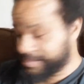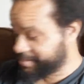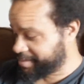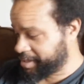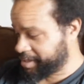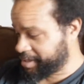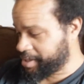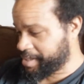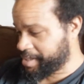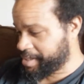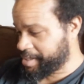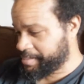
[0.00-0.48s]

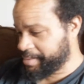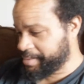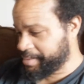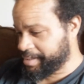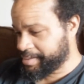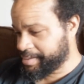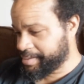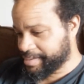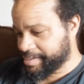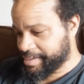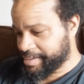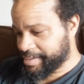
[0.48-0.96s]
You know what I
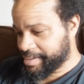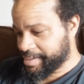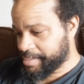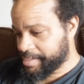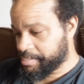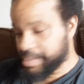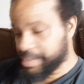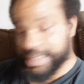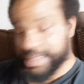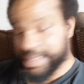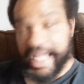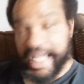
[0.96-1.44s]
mean?
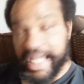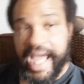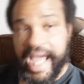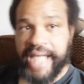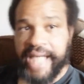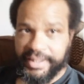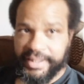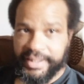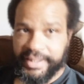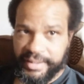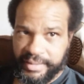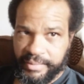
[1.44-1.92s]
But
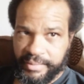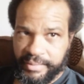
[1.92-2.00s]
that